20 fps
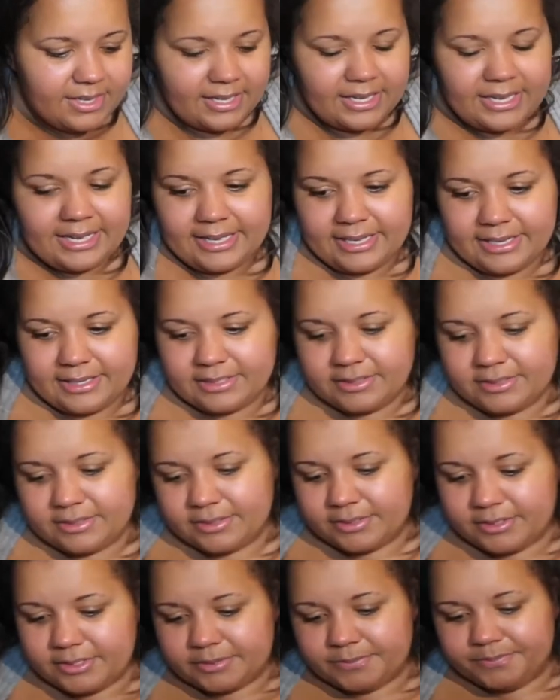
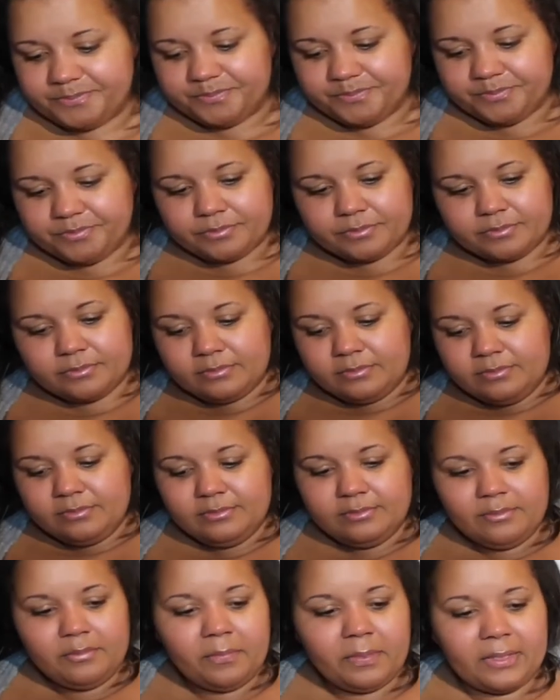And
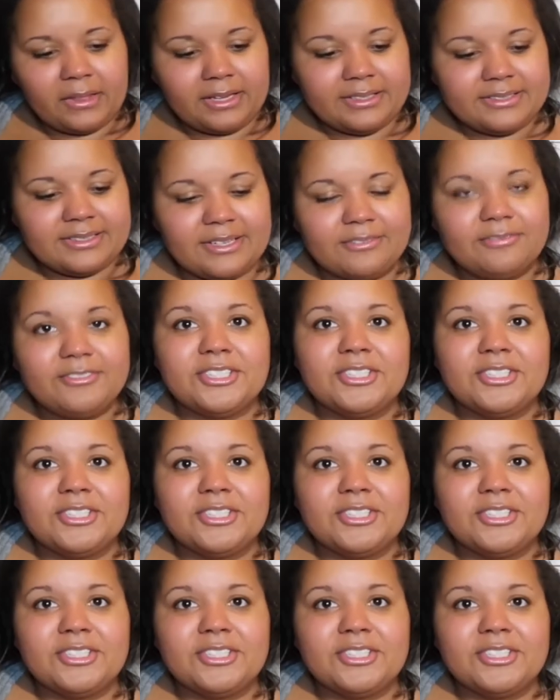I'd love